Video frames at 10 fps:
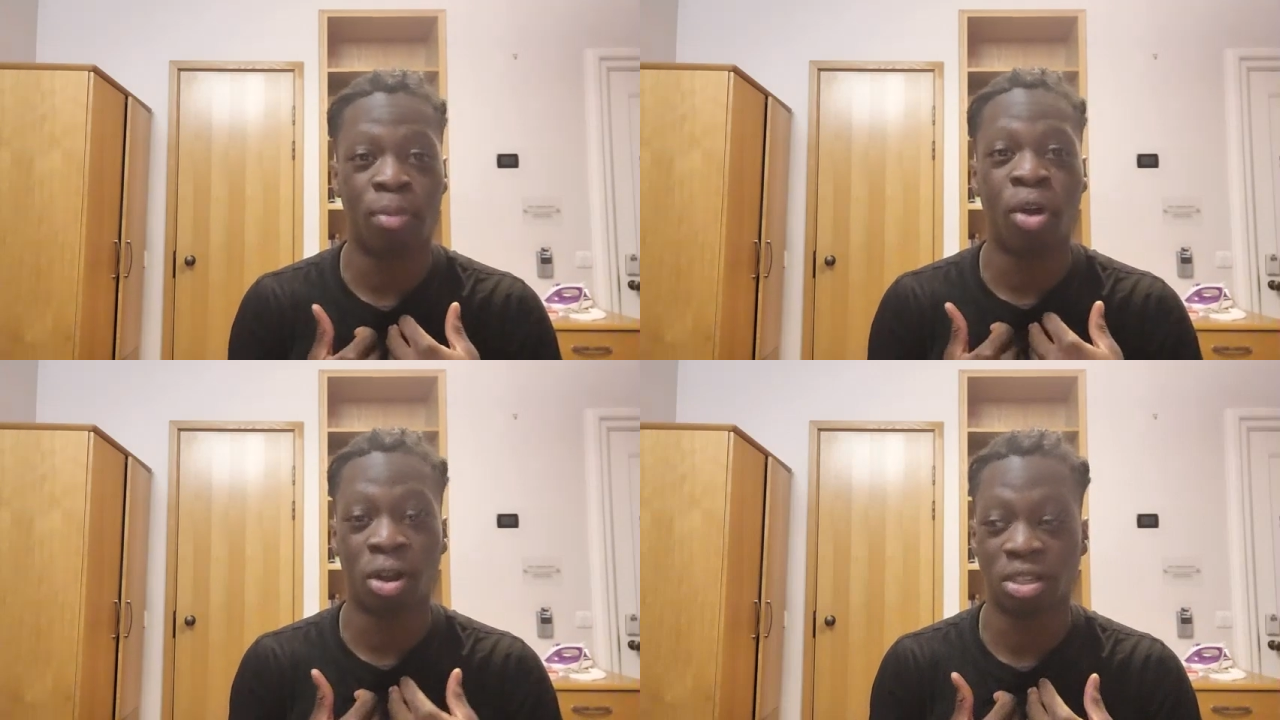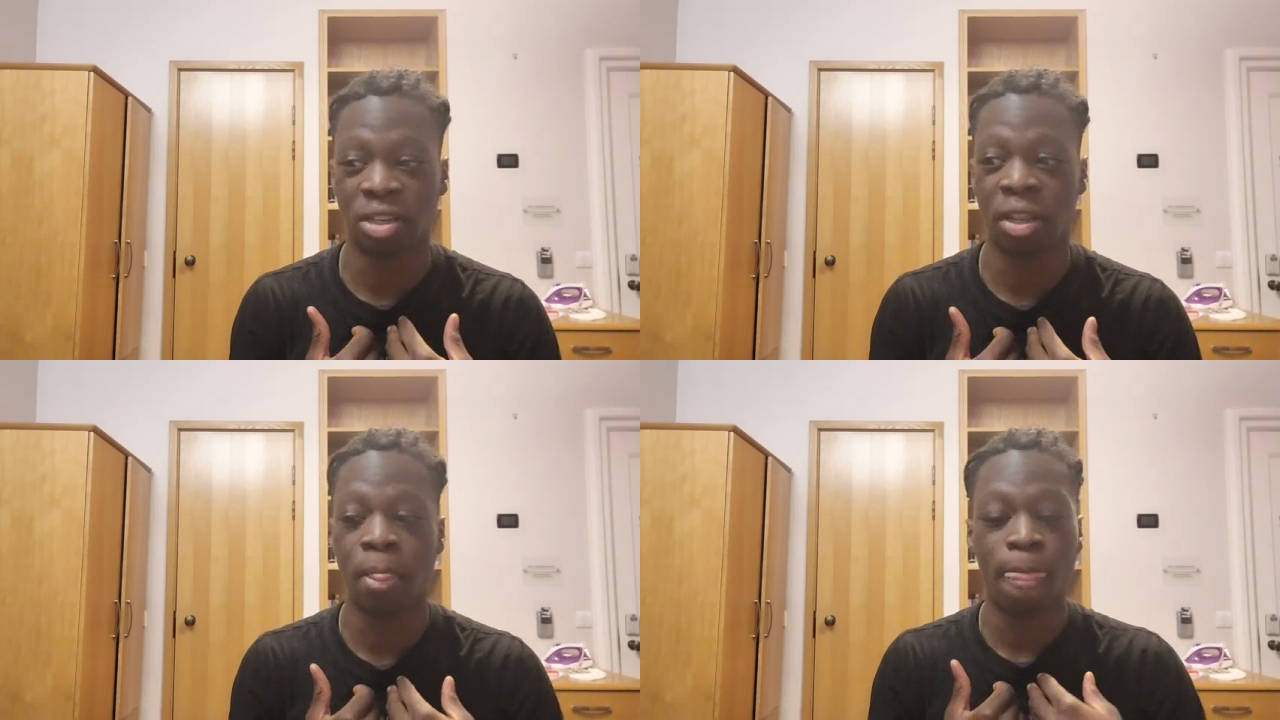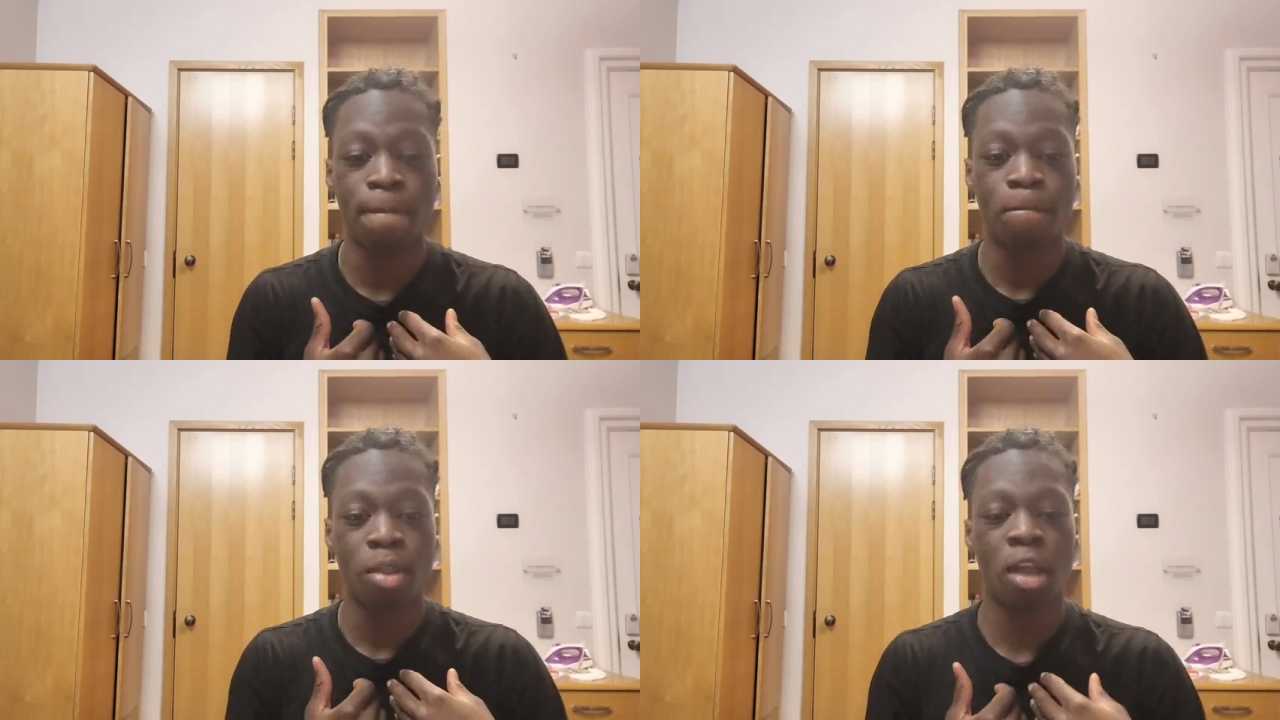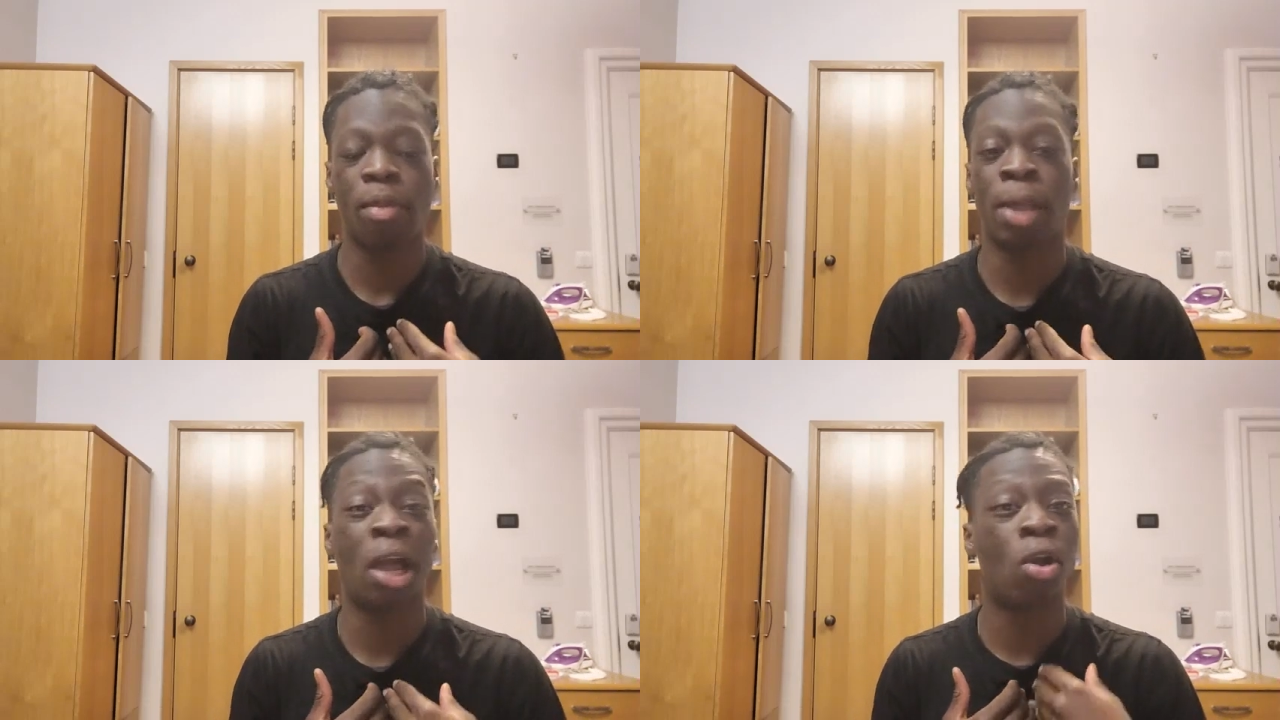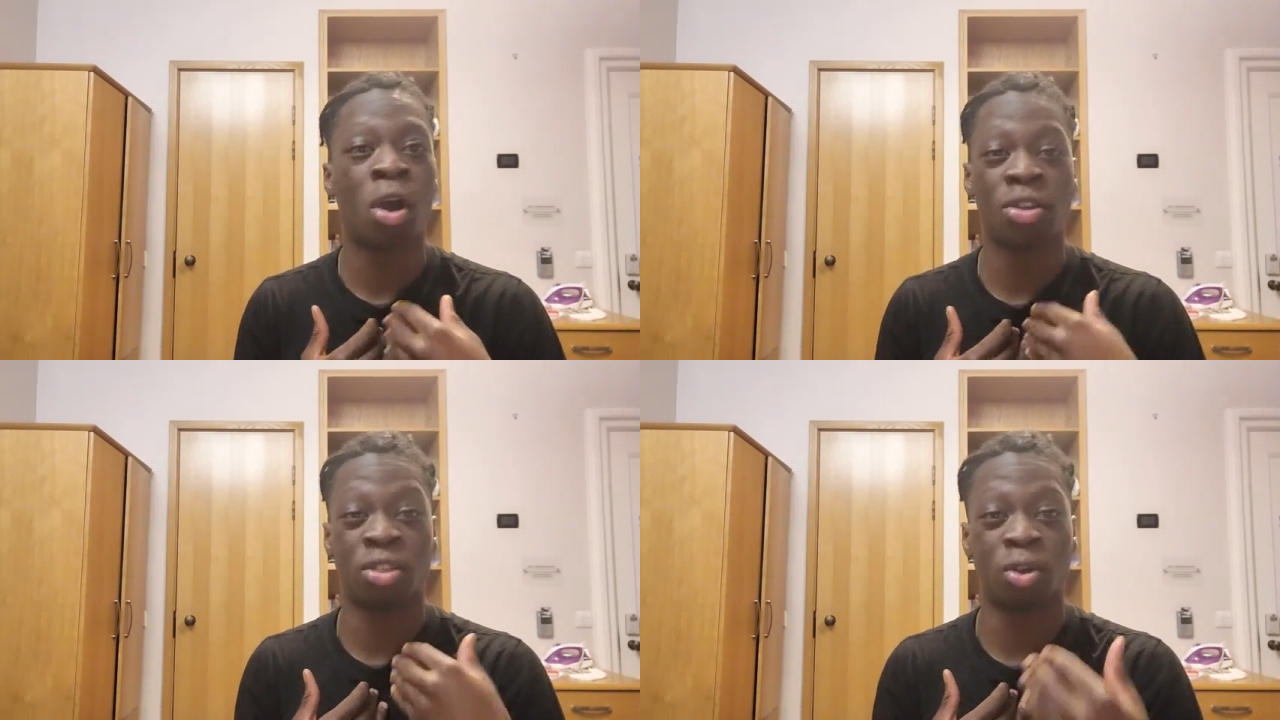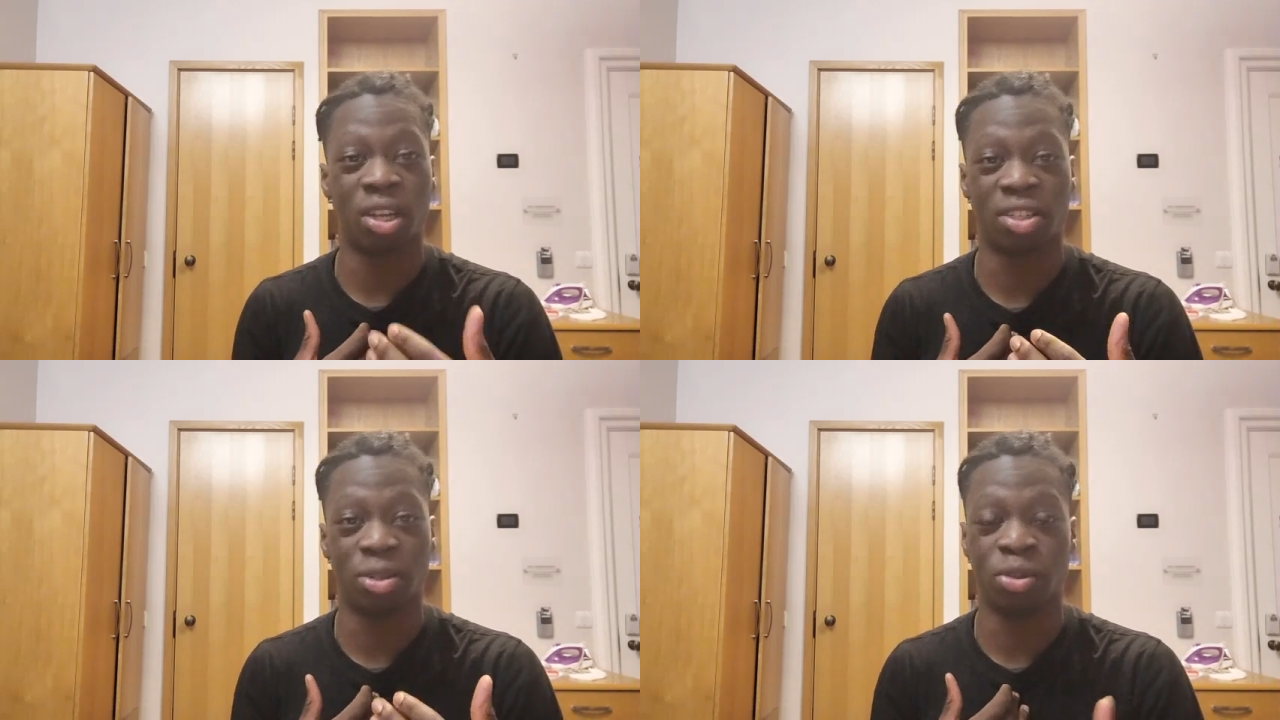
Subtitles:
But honestly, I remember I got asked a question